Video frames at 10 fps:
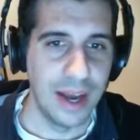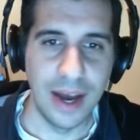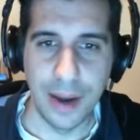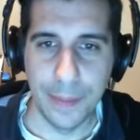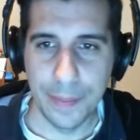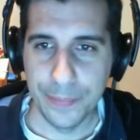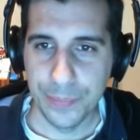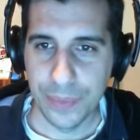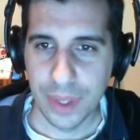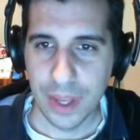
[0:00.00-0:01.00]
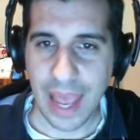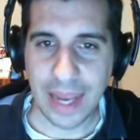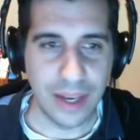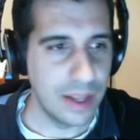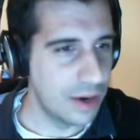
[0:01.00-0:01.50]

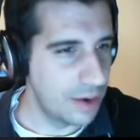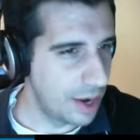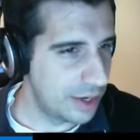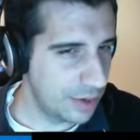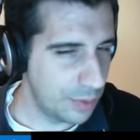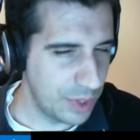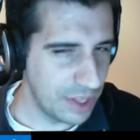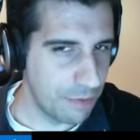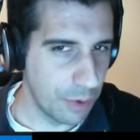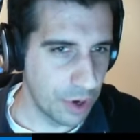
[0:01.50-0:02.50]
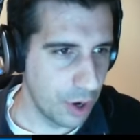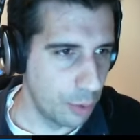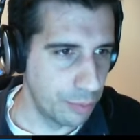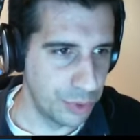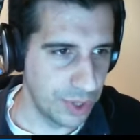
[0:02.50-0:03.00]
And they're really for
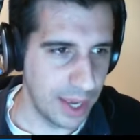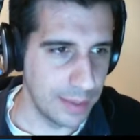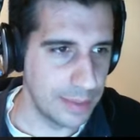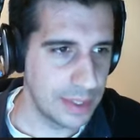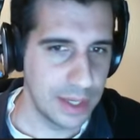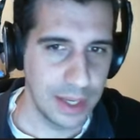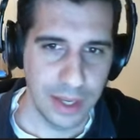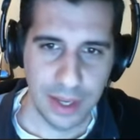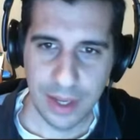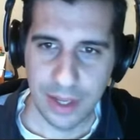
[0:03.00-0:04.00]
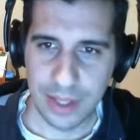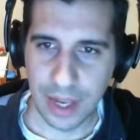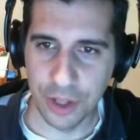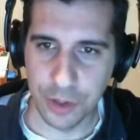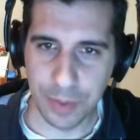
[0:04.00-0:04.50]
homebrew games that
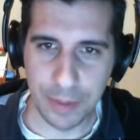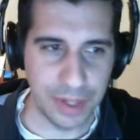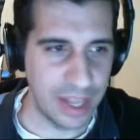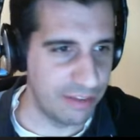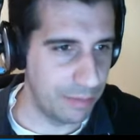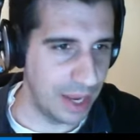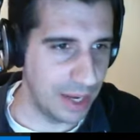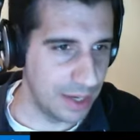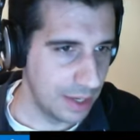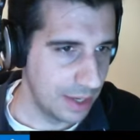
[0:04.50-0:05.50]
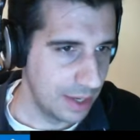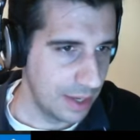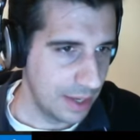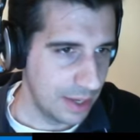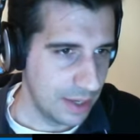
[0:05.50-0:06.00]
other people have made.
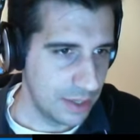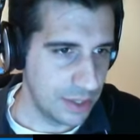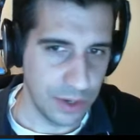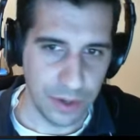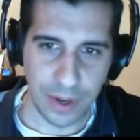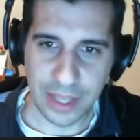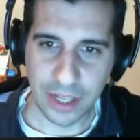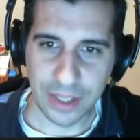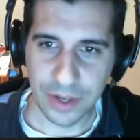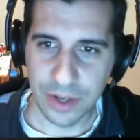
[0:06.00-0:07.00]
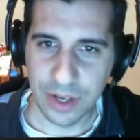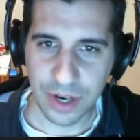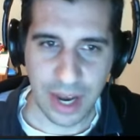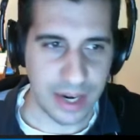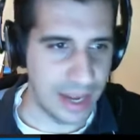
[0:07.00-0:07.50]
So I thought they're
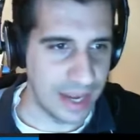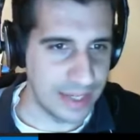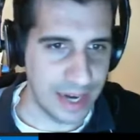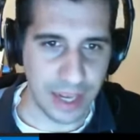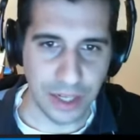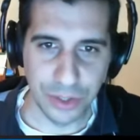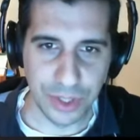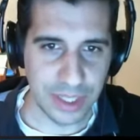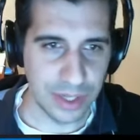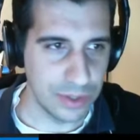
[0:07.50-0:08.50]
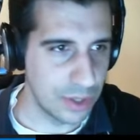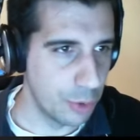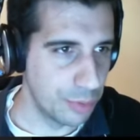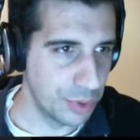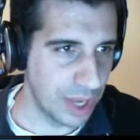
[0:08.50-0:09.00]
kind of nice, and I included those
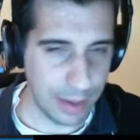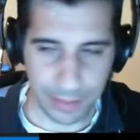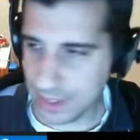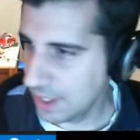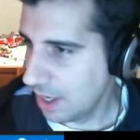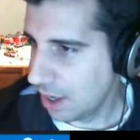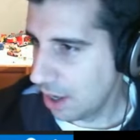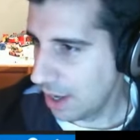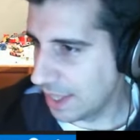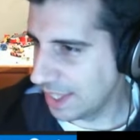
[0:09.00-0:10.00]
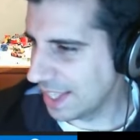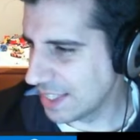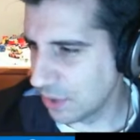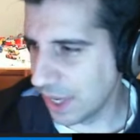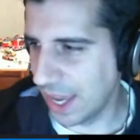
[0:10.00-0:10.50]
homebrew games. I think that's
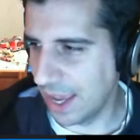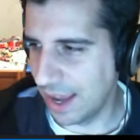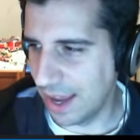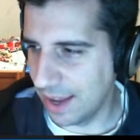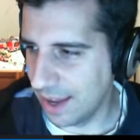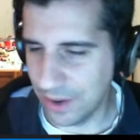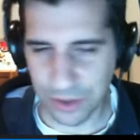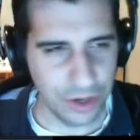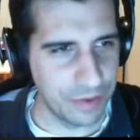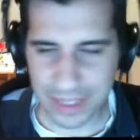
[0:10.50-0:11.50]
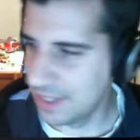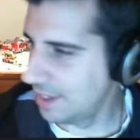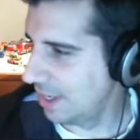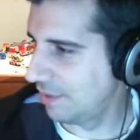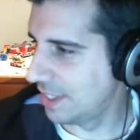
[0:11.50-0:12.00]
okay. I don't know if
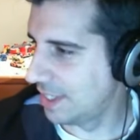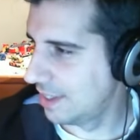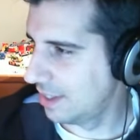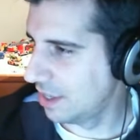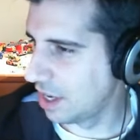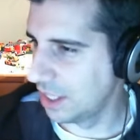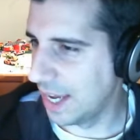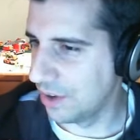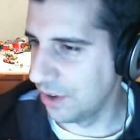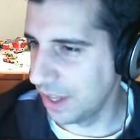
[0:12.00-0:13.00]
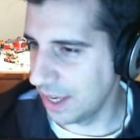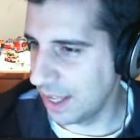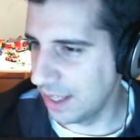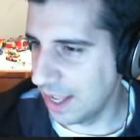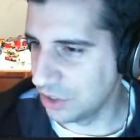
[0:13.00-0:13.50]
it's not allowed or anything.
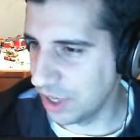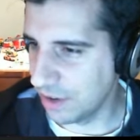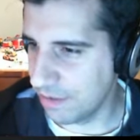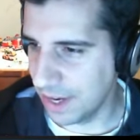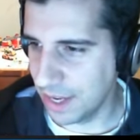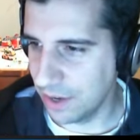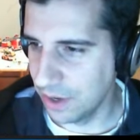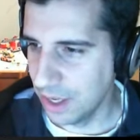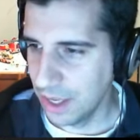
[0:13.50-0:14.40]
I'll try to find out.